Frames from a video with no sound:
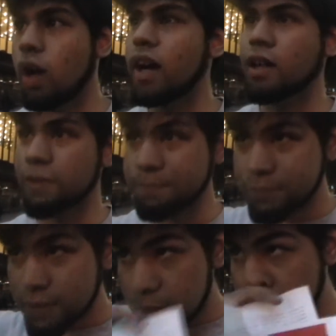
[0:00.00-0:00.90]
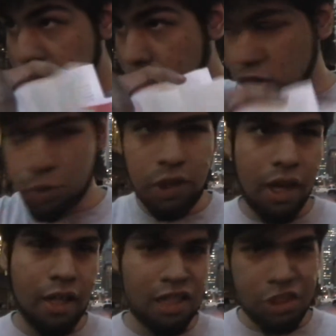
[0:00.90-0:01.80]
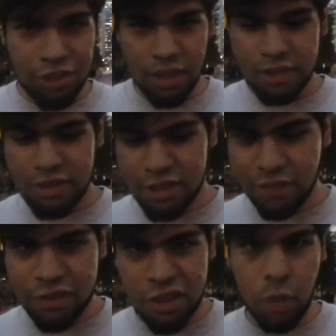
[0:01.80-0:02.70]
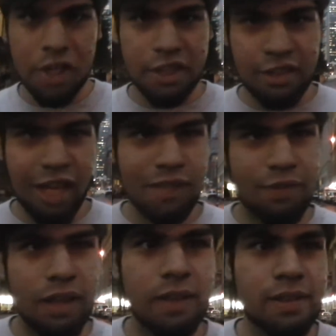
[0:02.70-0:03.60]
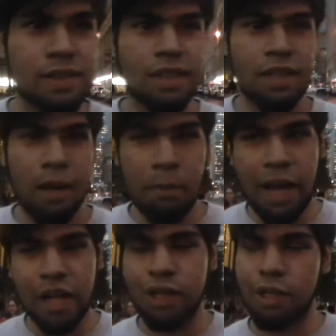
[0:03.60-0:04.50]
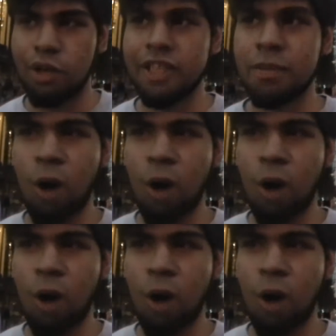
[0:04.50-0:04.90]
Well, to give the situation kind of a background, right?